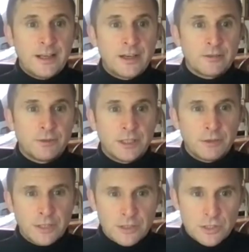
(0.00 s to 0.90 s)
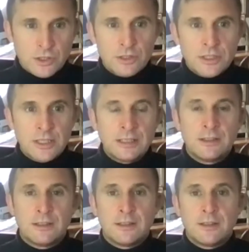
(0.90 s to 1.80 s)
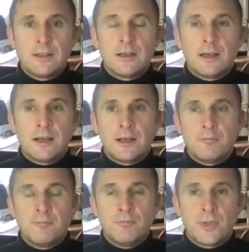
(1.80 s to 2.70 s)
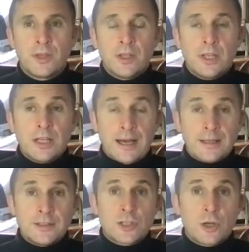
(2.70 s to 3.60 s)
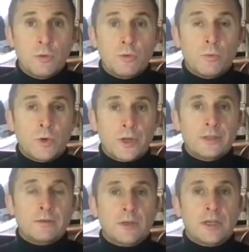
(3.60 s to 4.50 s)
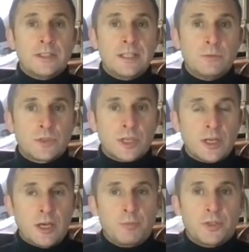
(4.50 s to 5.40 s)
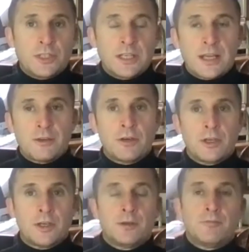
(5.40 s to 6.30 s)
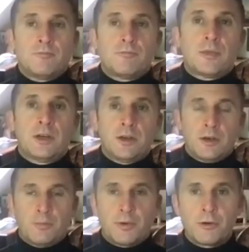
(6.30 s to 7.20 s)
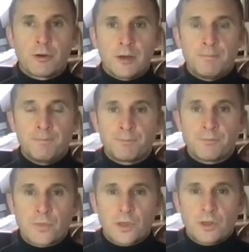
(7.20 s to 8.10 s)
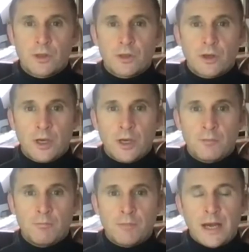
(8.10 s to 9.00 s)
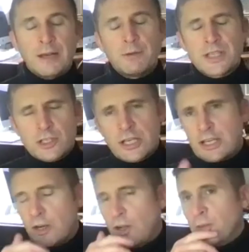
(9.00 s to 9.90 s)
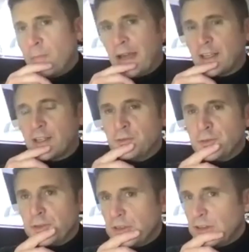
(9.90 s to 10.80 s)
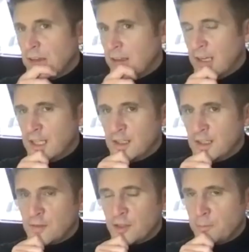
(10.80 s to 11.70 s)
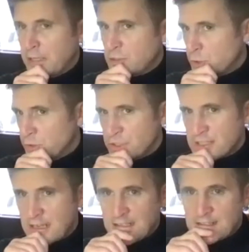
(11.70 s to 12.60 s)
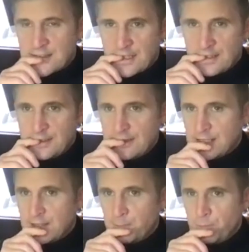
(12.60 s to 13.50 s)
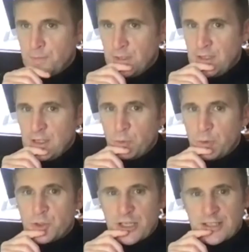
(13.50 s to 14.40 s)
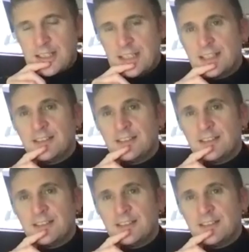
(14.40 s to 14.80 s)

life, the uncertainty. Um, and so what I did was I put together a program, and it was actually on the back of I've got a mentor in the States, and we were chatting,